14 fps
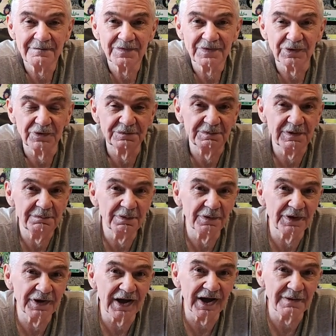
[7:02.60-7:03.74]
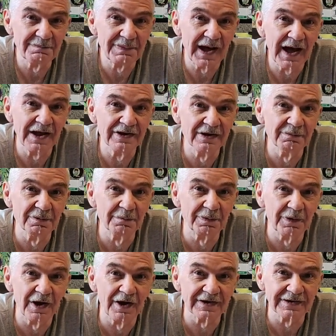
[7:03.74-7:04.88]
Those people that had patentable
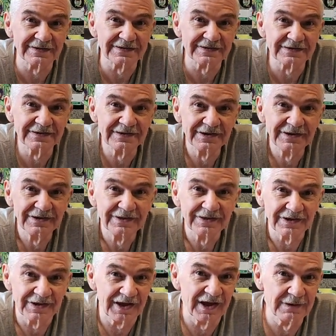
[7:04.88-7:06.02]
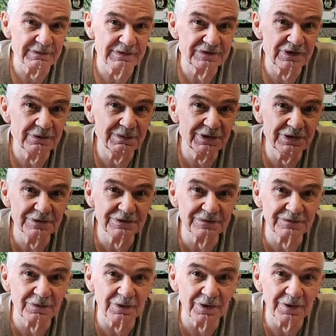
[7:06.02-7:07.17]
products that cannabis could be used
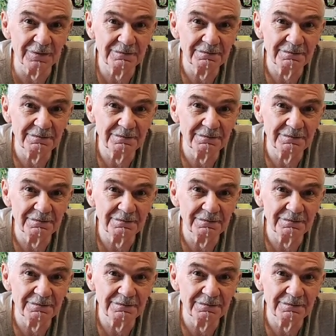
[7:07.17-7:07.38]
for